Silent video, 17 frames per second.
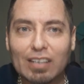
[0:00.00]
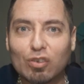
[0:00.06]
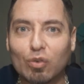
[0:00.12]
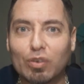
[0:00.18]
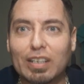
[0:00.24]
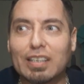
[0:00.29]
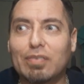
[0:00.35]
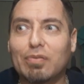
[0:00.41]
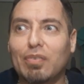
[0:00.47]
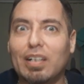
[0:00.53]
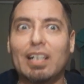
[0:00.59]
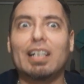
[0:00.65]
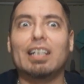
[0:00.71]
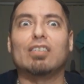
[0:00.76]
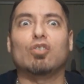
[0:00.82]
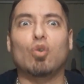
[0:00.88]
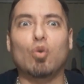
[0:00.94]
So this
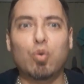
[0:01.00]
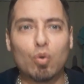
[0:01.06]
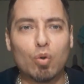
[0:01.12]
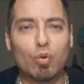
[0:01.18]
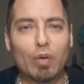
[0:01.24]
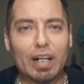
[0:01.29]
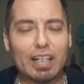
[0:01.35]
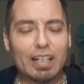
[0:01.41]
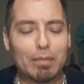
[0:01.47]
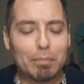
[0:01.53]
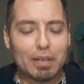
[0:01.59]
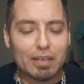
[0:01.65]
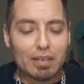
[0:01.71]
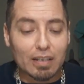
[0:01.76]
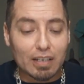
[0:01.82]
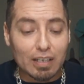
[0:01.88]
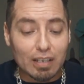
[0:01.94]
villain is cool, right? He
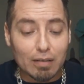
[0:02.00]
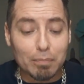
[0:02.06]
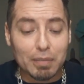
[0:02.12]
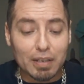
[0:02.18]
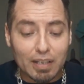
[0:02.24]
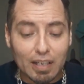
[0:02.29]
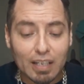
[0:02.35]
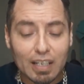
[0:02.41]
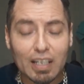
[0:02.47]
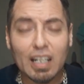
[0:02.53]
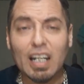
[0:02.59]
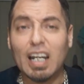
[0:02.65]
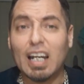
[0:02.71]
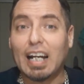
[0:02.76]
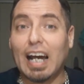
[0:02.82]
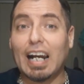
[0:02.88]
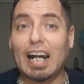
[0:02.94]
immediately
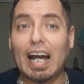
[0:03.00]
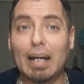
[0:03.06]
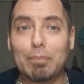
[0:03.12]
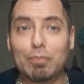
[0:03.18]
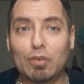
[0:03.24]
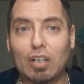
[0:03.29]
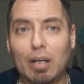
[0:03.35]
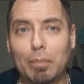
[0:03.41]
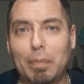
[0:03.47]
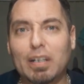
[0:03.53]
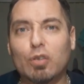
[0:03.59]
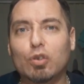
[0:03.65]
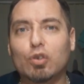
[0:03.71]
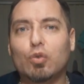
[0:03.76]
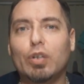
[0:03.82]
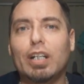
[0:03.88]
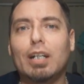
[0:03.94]
got hyped up, and he
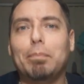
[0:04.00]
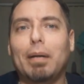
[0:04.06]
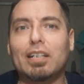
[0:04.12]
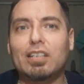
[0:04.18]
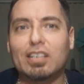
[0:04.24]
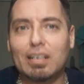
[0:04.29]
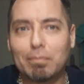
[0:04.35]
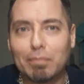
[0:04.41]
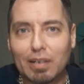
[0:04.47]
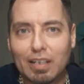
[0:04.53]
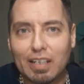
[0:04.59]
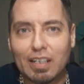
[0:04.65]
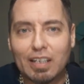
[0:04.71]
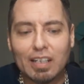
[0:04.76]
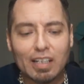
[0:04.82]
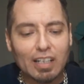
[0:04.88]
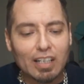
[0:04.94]
was created by Jim
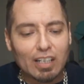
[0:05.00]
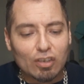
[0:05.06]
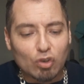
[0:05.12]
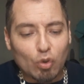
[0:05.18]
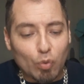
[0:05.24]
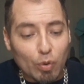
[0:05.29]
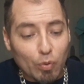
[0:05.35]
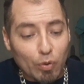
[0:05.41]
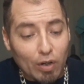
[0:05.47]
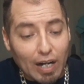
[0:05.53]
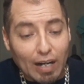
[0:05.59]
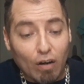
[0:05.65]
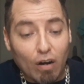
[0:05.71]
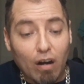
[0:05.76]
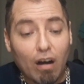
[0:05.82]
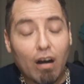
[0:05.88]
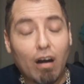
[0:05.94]
Lee. So we were
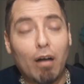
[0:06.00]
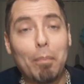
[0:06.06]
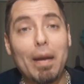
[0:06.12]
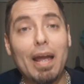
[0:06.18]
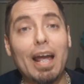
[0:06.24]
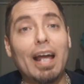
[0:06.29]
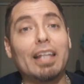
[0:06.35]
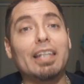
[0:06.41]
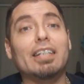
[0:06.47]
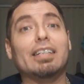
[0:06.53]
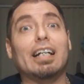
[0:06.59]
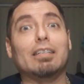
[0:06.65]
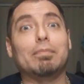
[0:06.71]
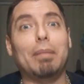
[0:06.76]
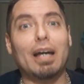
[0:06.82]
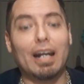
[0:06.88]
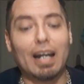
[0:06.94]
like, oh man, this
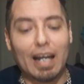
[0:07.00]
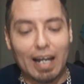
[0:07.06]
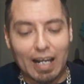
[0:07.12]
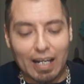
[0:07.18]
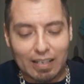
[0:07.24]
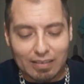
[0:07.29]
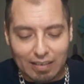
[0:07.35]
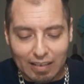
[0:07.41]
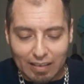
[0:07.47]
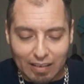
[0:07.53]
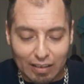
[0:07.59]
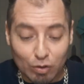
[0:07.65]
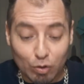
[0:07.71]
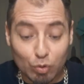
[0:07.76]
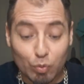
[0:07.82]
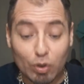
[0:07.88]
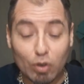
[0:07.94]
guy's badass. Like
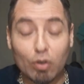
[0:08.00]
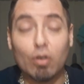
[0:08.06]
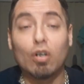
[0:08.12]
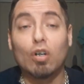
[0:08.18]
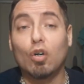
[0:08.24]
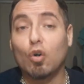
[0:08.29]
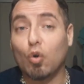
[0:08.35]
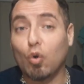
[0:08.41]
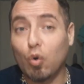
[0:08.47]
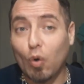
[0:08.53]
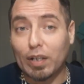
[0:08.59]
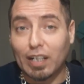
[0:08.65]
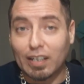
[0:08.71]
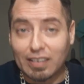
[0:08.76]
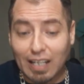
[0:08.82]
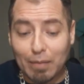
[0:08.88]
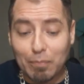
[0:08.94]
he was real cool at
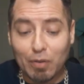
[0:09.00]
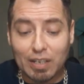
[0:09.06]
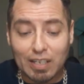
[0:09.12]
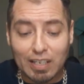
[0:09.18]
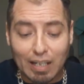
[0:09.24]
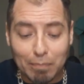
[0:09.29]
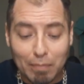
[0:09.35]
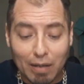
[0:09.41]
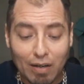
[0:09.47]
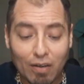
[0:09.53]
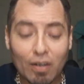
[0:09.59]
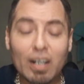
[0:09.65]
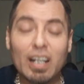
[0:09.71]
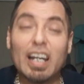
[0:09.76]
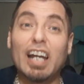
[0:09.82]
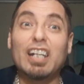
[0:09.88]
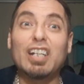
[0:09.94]
the time when he came
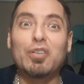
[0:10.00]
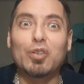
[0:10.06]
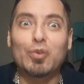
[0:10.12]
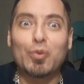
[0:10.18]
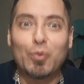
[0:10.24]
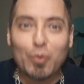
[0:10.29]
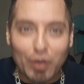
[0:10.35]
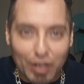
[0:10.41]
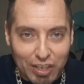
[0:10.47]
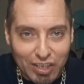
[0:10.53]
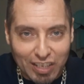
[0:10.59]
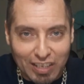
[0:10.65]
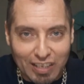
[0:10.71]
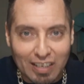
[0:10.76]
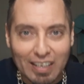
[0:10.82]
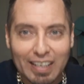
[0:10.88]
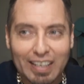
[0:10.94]
out, and he was
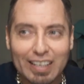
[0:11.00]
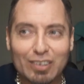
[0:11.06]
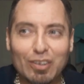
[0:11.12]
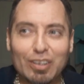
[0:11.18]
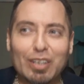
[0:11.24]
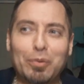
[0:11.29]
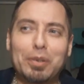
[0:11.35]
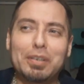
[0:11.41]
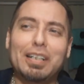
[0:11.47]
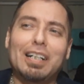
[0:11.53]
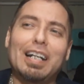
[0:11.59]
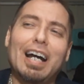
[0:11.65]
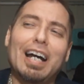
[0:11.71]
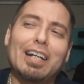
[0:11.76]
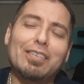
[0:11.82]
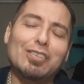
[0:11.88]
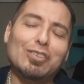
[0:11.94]
Russian. So there was a
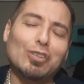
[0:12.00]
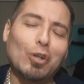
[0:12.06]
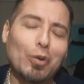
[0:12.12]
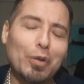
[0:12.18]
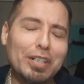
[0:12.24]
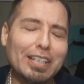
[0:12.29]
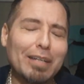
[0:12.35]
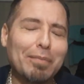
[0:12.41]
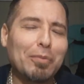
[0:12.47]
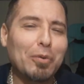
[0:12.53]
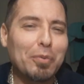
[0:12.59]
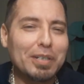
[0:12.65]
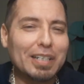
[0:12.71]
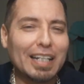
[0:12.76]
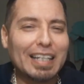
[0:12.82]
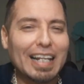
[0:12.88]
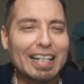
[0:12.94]
lot of stories and
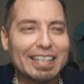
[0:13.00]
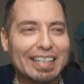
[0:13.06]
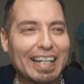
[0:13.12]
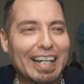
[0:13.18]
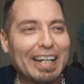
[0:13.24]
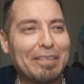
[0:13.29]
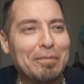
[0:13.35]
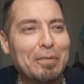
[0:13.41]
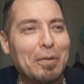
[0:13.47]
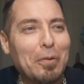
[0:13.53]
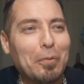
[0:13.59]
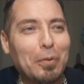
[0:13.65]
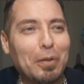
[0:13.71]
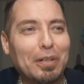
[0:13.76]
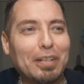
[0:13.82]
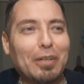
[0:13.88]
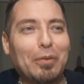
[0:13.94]
movies at that time
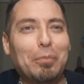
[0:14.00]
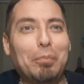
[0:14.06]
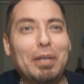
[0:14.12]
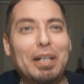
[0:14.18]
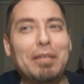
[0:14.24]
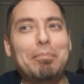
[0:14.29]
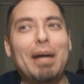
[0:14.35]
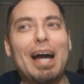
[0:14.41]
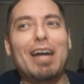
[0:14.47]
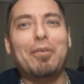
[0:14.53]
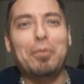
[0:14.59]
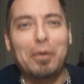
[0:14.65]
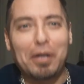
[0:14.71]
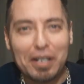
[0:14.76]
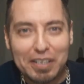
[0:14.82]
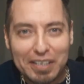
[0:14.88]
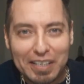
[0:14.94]
where the big bad
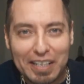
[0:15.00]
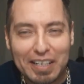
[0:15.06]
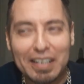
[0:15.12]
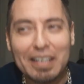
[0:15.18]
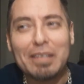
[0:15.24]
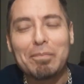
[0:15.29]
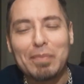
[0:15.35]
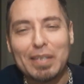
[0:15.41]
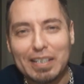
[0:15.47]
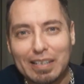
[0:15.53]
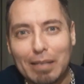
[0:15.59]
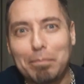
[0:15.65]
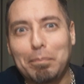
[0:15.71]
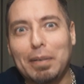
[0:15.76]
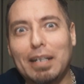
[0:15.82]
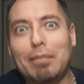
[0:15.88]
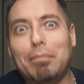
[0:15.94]
Russian is
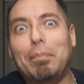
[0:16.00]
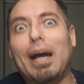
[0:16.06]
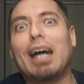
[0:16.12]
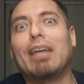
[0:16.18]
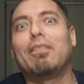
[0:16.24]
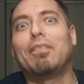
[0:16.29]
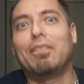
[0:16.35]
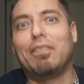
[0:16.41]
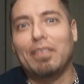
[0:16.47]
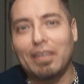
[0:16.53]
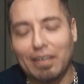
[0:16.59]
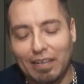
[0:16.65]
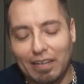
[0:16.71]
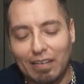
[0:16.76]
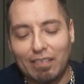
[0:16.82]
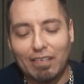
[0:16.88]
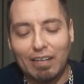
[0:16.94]
the big bad
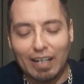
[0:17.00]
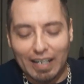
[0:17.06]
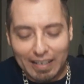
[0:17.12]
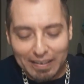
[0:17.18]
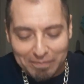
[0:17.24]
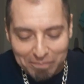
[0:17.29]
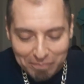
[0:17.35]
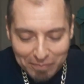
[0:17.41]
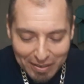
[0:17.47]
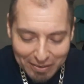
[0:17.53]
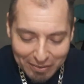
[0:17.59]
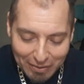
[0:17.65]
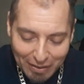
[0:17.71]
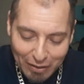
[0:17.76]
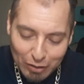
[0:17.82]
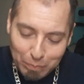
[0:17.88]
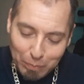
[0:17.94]
villain, right?
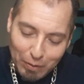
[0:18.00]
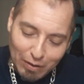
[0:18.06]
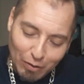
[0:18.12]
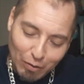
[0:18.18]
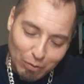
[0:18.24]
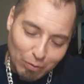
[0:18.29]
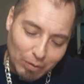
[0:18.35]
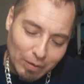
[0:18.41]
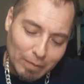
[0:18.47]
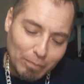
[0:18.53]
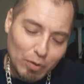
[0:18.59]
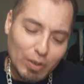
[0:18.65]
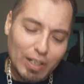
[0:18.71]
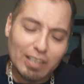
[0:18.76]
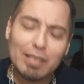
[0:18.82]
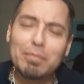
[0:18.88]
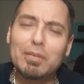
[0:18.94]
So that was pretty cool.
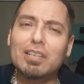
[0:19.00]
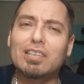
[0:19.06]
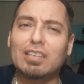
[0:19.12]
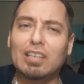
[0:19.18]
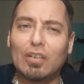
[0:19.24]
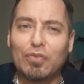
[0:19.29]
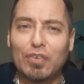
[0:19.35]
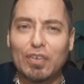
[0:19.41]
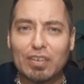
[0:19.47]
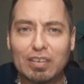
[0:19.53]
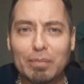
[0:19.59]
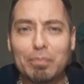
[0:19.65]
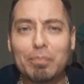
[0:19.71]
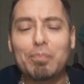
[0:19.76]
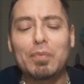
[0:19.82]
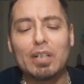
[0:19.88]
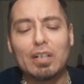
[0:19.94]
You get some good stuff here,
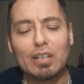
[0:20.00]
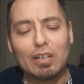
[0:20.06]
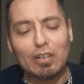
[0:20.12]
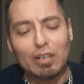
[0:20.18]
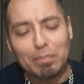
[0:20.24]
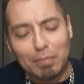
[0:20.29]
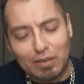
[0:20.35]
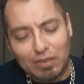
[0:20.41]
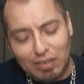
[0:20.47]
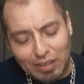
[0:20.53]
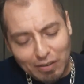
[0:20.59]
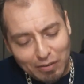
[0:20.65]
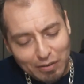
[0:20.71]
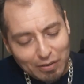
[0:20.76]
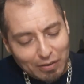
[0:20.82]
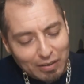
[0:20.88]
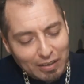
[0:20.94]
some good
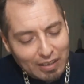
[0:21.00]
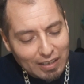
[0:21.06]
material.